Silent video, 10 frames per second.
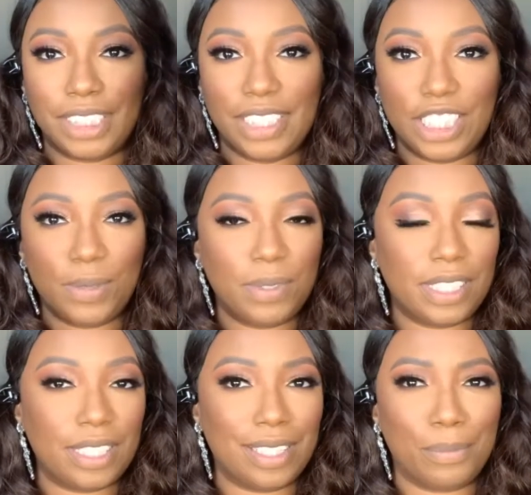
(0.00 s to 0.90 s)
This was
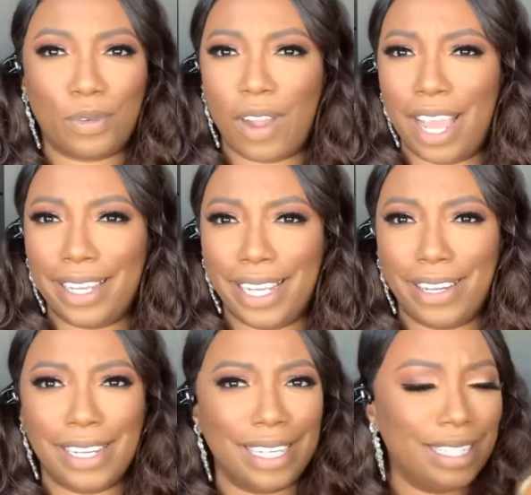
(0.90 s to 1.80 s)
the Mariah
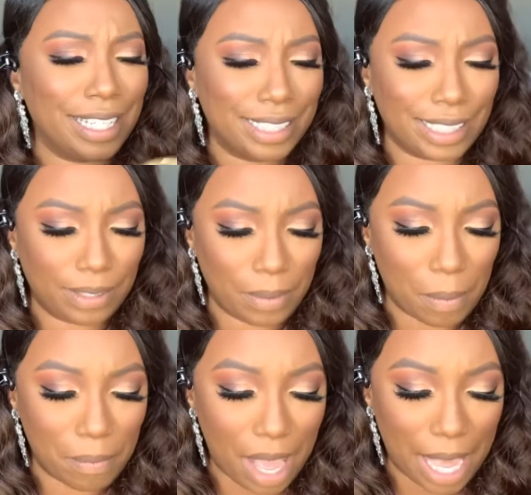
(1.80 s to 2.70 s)
Carey collection,
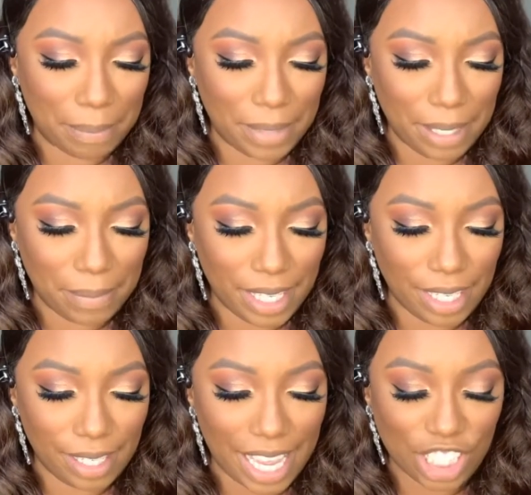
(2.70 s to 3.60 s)
My Mimi
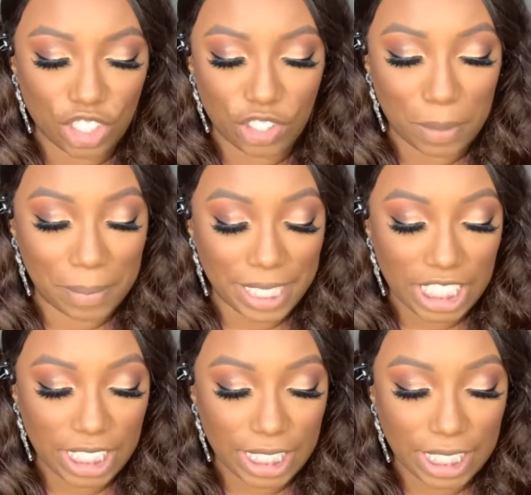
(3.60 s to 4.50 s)
Extra
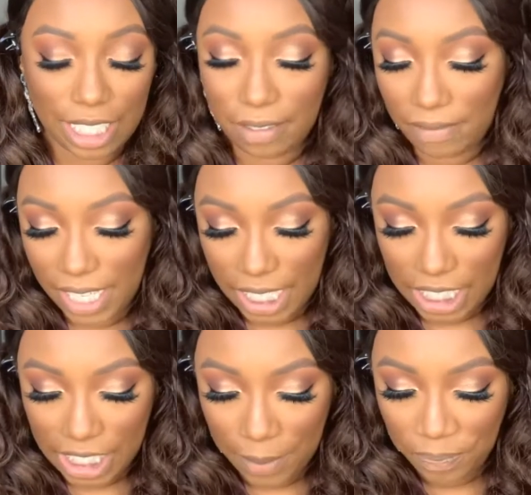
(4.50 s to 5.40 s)
Dimension
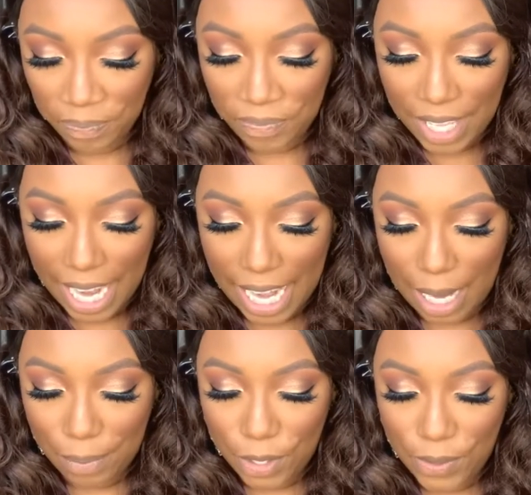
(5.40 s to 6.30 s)
SkinFinish, and
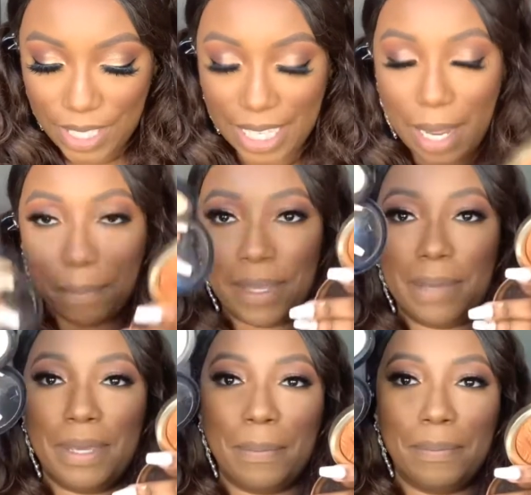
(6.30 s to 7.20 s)
I'm using
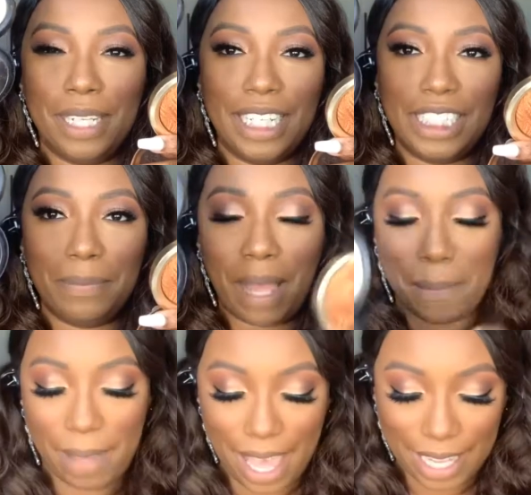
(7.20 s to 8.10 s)
Beaming Blush by
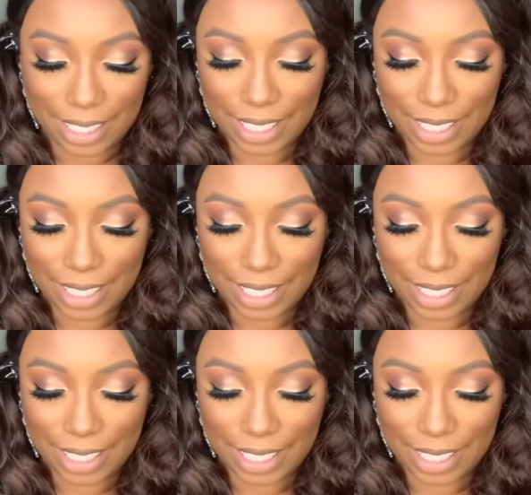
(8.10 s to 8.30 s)
Max.